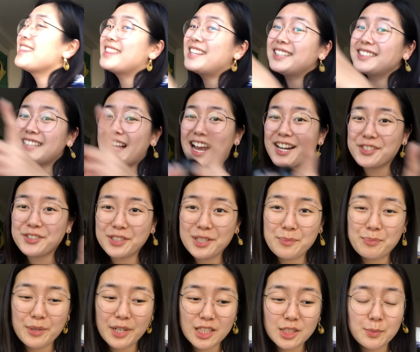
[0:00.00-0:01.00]
this actually
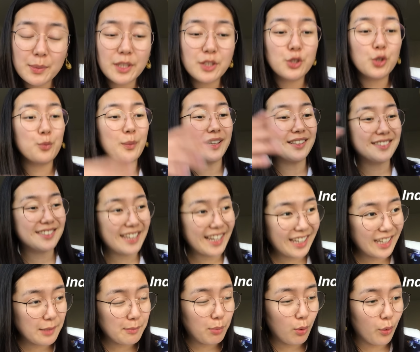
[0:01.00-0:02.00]
brings me to my
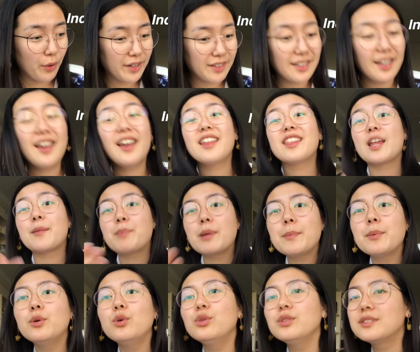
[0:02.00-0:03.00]
second point, that
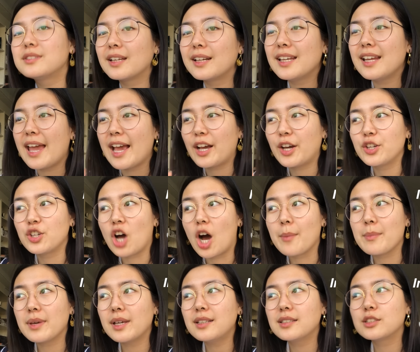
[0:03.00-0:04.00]
people who study
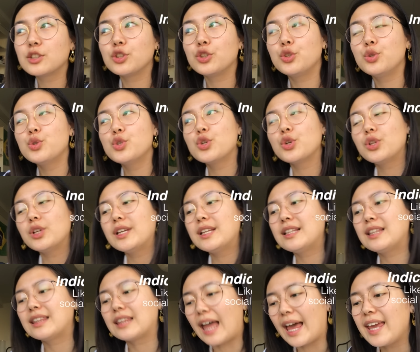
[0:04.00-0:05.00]
economics usually usually
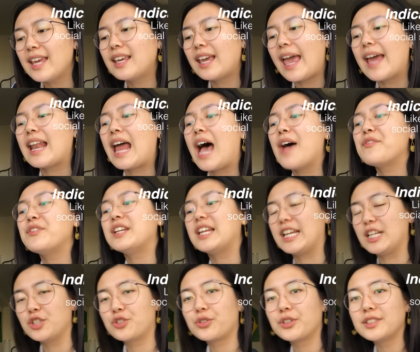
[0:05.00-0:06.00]
like and have an
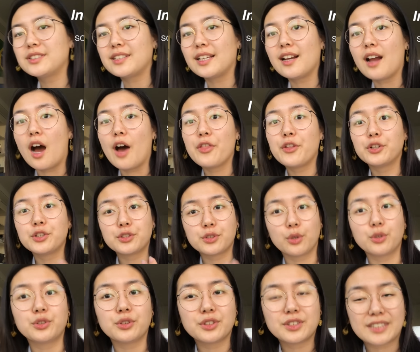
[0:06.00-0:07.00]
interest in other
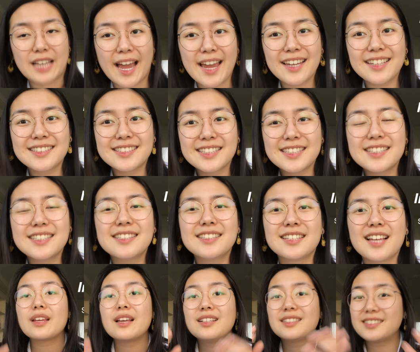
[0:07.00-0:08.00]
social sciences,
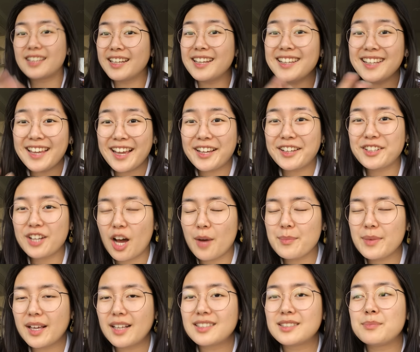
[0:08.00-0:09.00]
studying
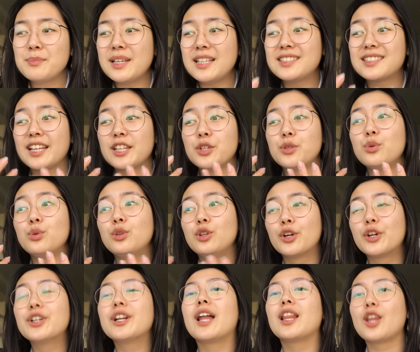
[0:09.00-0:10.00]
economics means that you
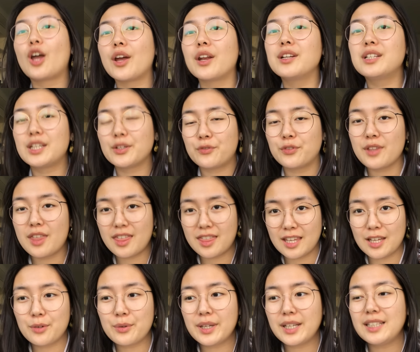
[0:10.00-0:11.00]
learn a lot of different
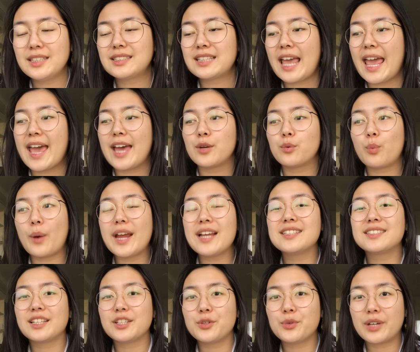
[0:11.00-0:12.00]
theories and
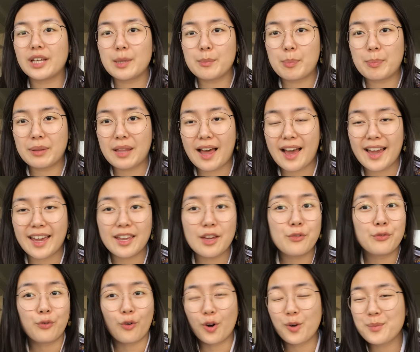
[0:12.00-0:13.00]
ways that you can apply
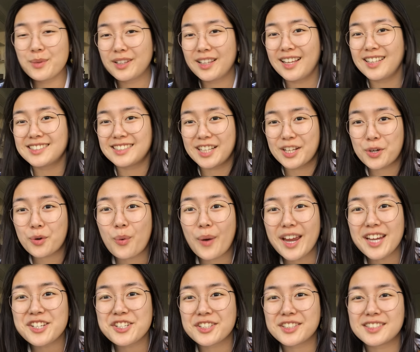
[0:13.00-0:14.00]
formulas and
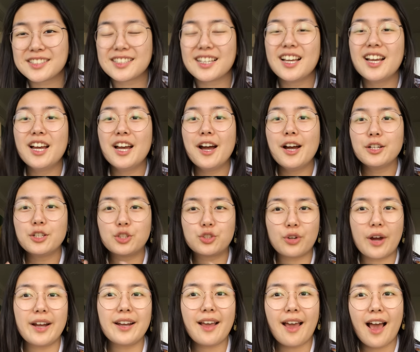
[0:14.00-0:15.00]
equations to
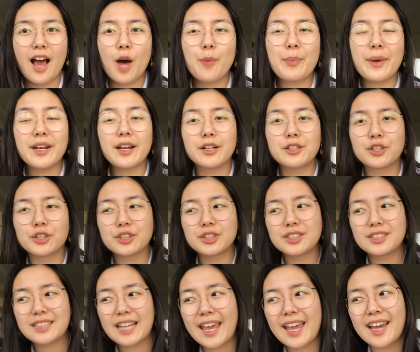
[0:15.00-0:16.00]
try to help and
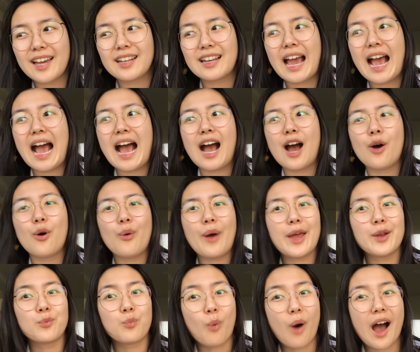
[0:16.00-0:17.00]
understand how
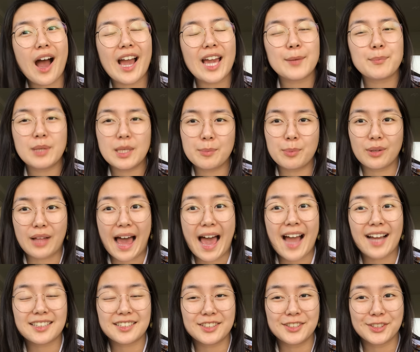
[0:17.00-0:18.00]
and why people
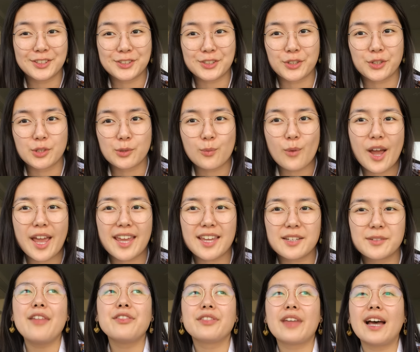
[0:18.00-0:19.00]
act in a certain way.
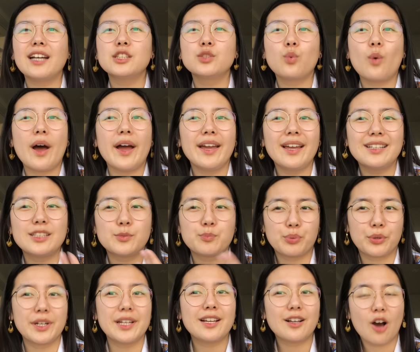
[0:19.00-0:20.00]
And that's why it's
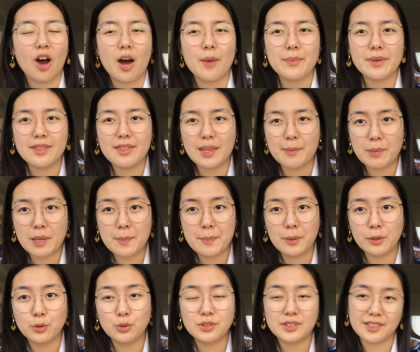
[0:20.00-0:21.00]
pretty common that
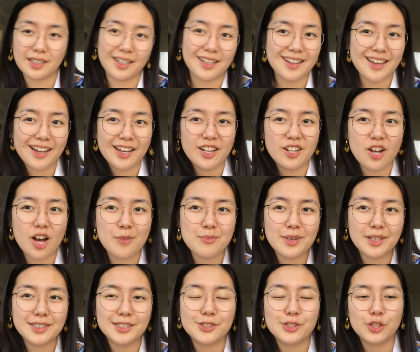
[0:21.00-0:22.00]
people who study
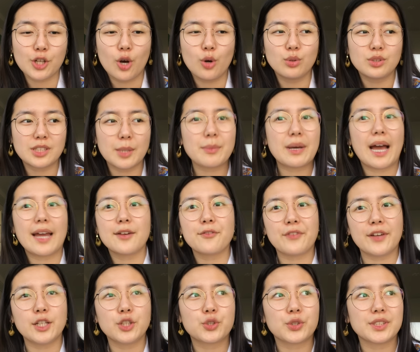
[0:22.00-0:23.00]
economics show some kind of
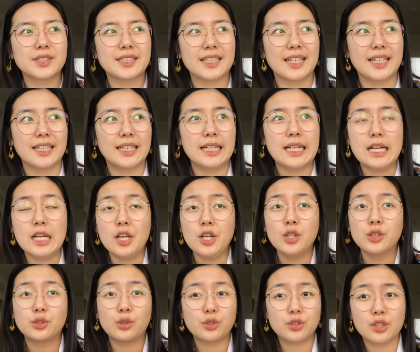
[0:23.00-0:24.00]
interest in
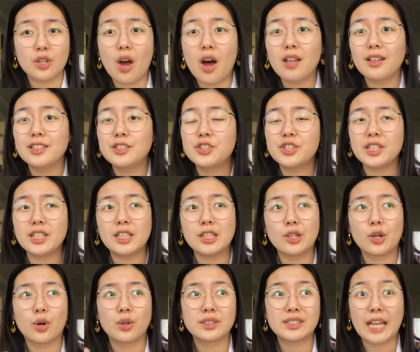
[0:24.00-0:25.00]
sociology
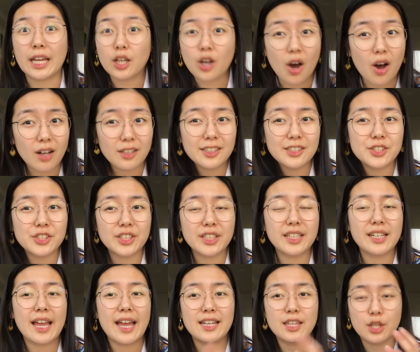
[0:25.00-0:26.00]
or
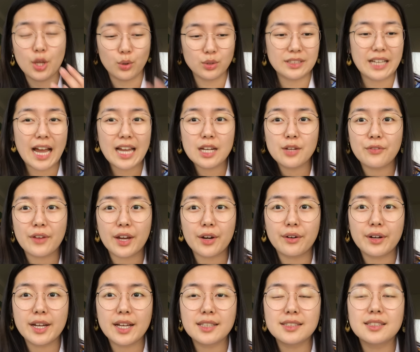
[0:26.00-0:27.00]
psychology and those kind of
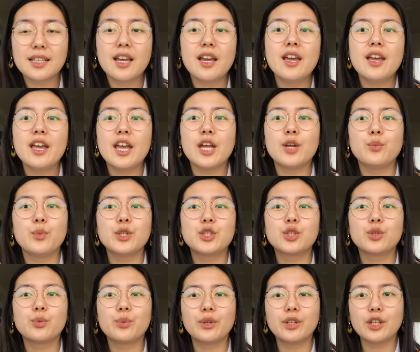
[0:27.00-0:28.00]
areas in which
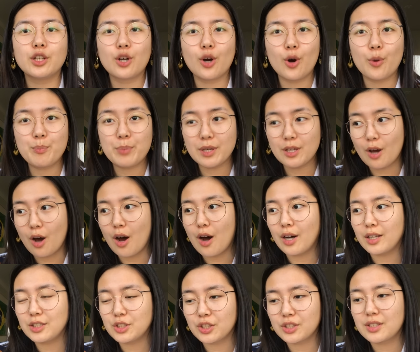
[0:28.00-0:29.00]
you really go
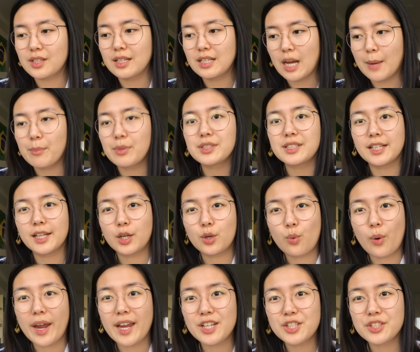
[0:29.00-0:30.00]
beyond just the numbers and
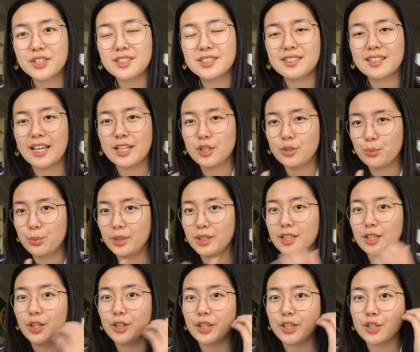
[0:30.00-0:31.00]
equations and you really
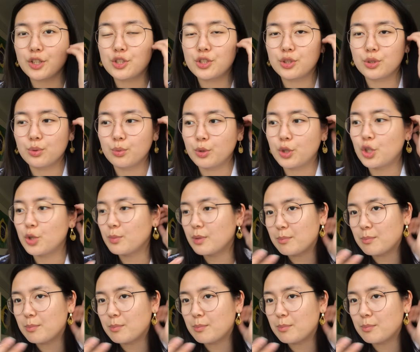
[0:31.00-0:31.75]
look into human